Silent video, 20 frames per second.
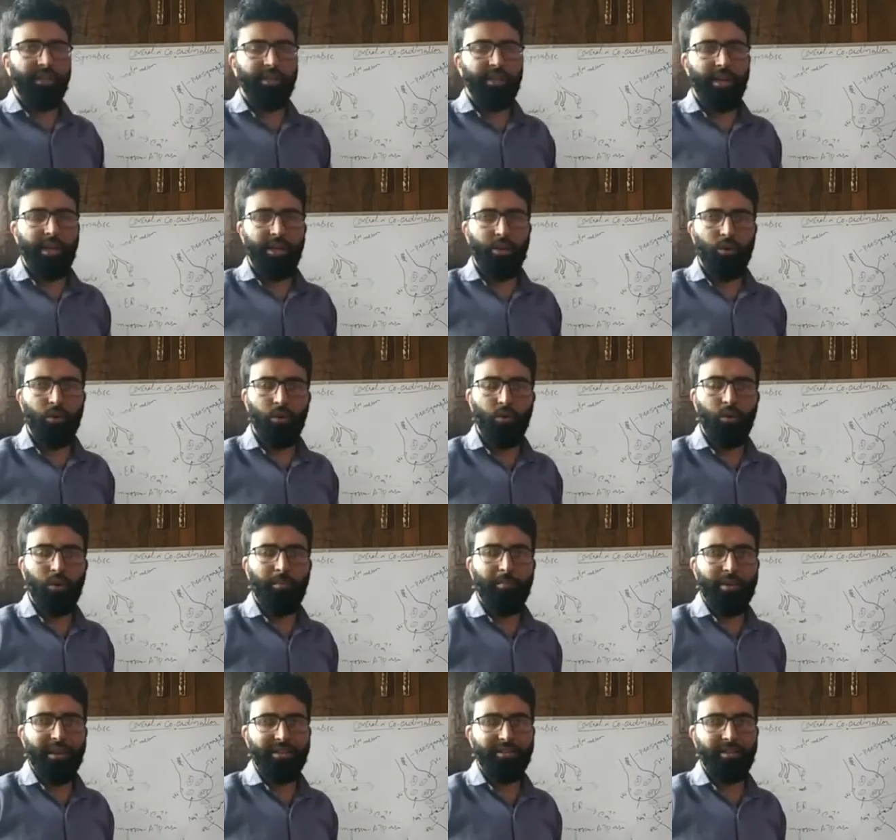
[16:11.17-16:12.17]
the whole
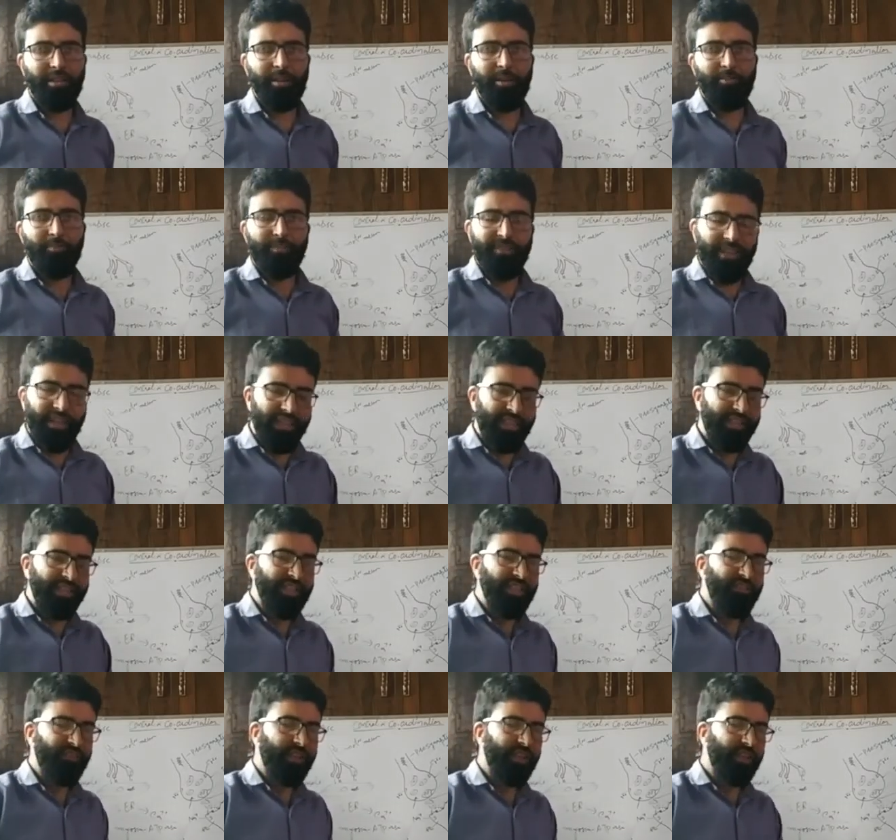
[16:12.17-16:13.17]
muscle. In this
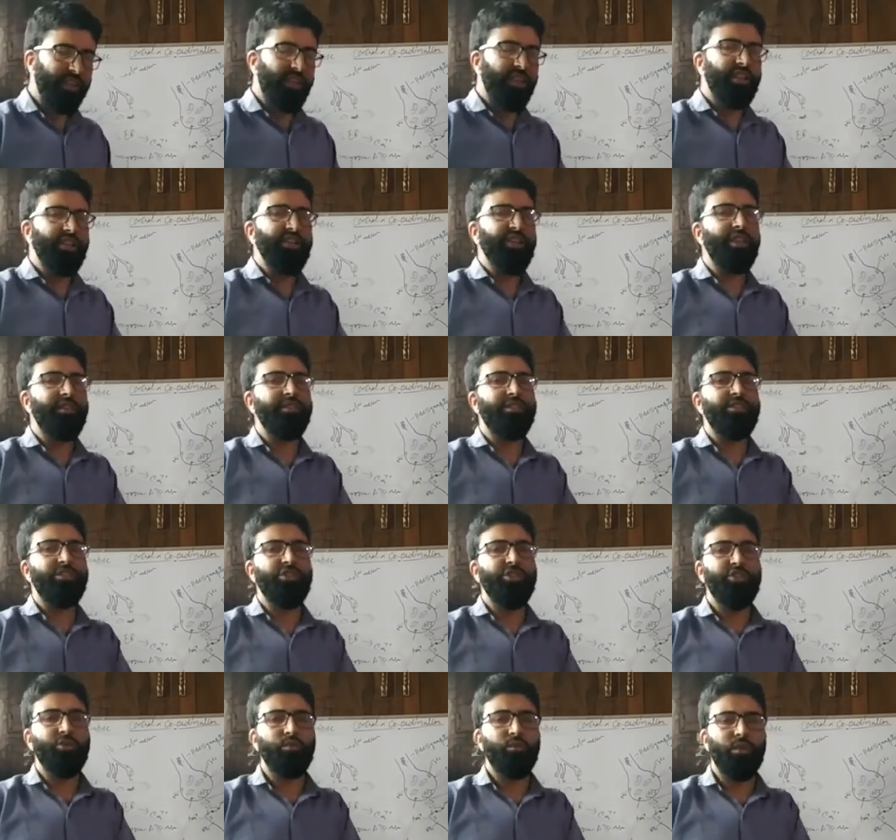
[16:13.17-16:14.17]
way, nervous
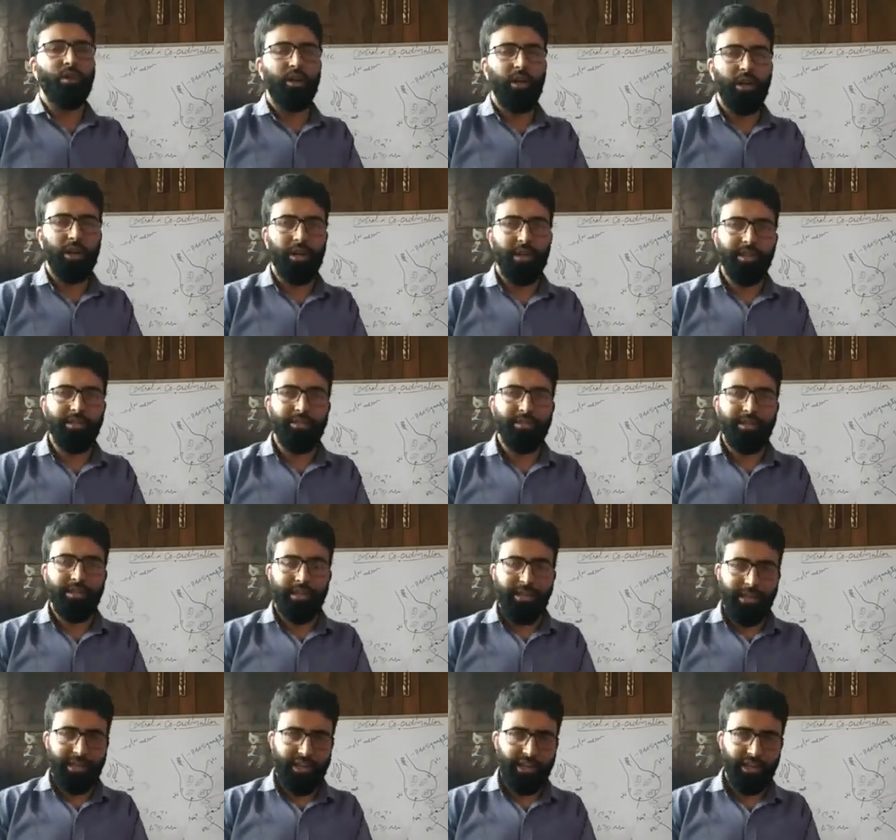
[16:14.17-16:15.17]
tissue cause
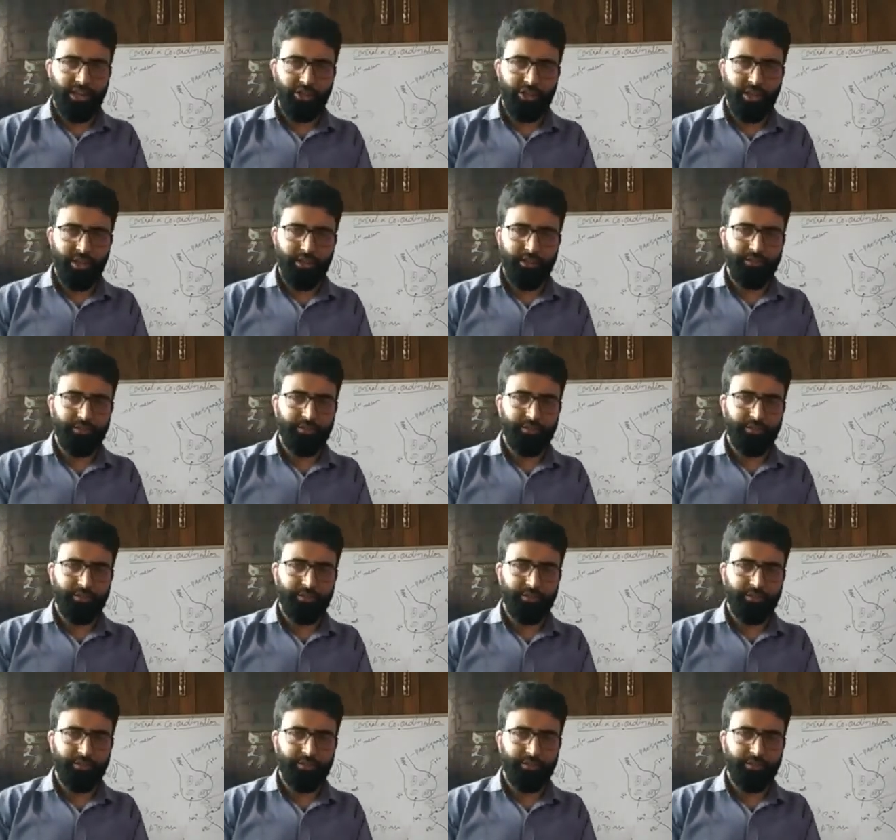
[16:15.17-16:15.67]
action.